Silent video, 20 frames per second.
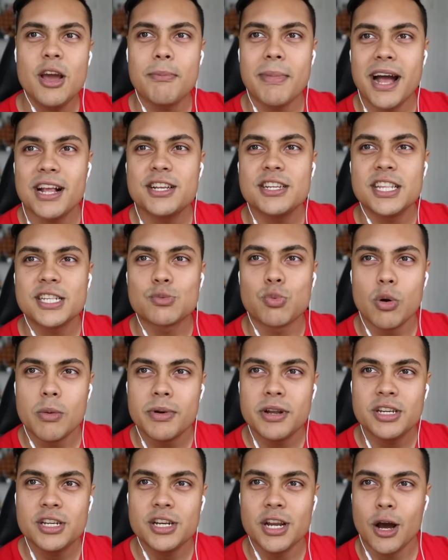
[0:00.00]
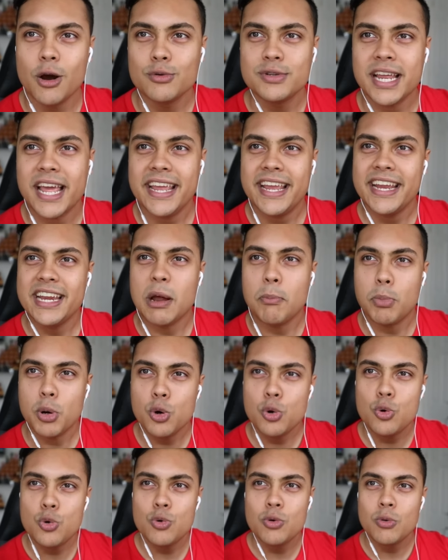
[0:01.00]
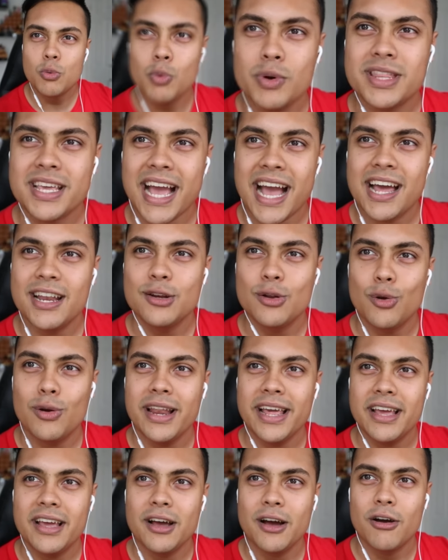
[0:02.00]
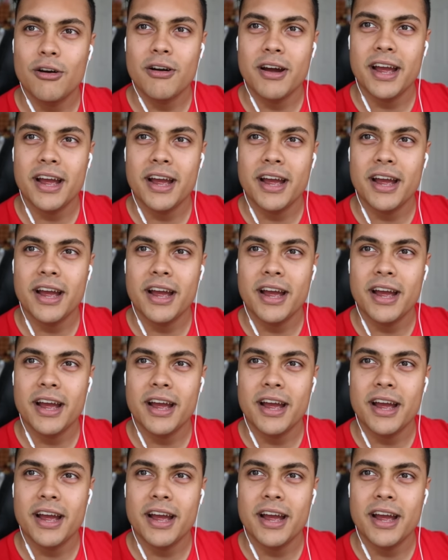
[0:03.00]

you imagine this woman, you know, taking a poo with candle lit, all